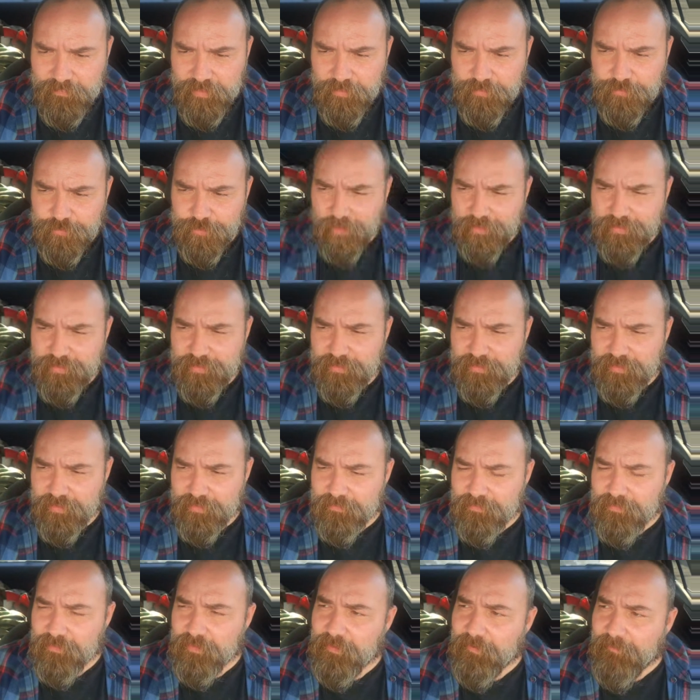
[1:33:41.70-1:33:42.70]

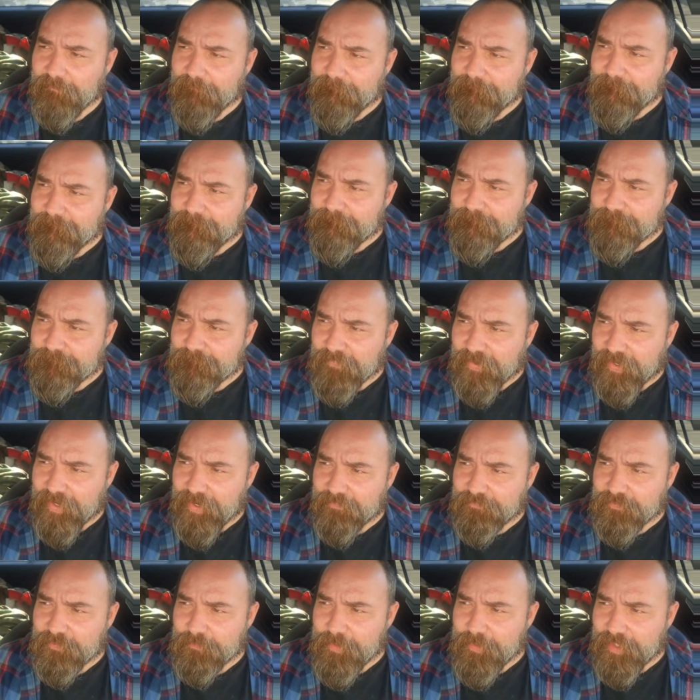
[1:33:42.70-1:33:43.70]
Justin, I
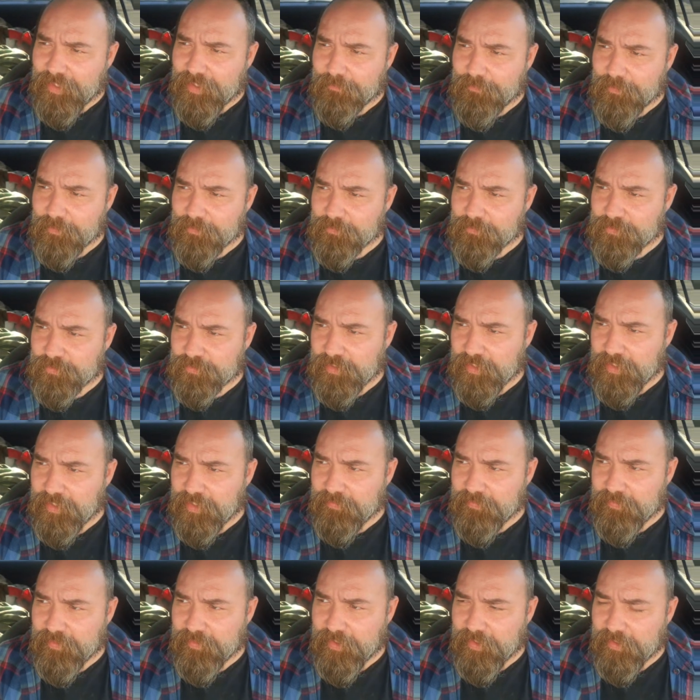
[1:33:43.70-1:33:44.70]
have to make him
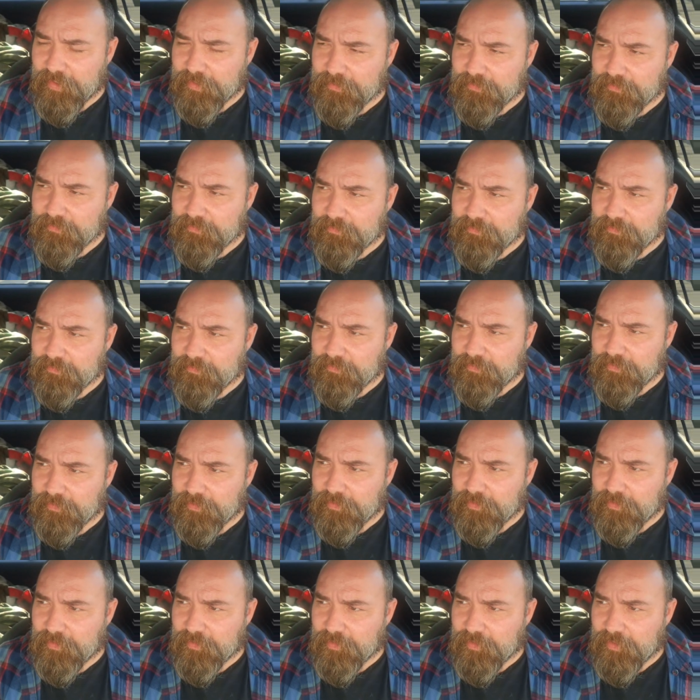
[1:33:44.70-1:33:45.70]
understand that
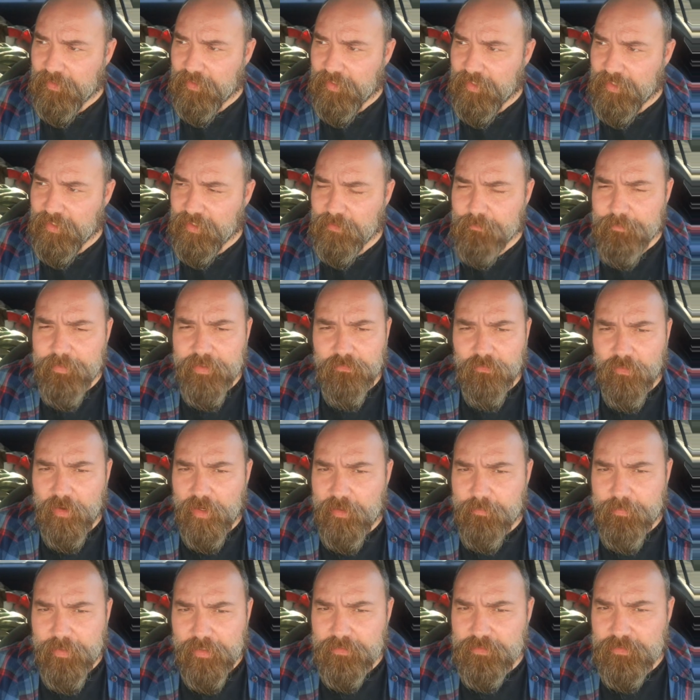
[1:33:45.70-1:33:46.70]
he can be
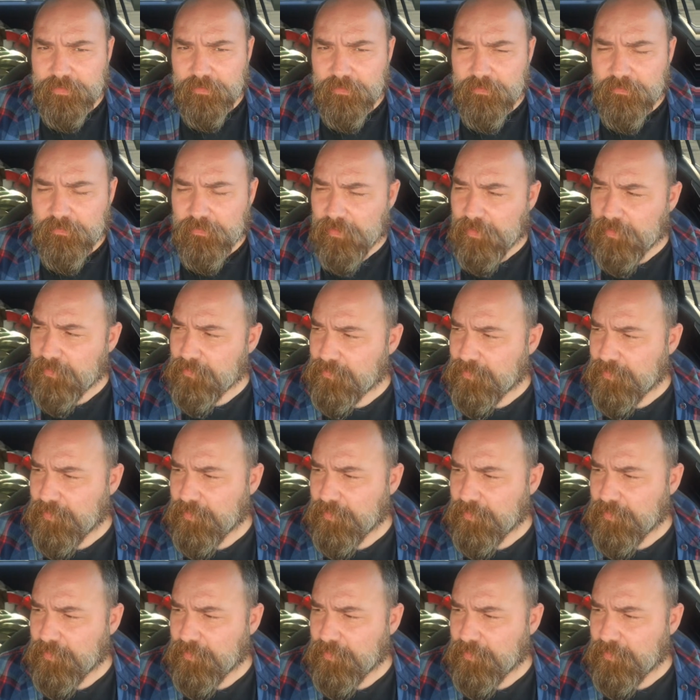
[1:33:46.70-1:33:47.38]
right about certain things.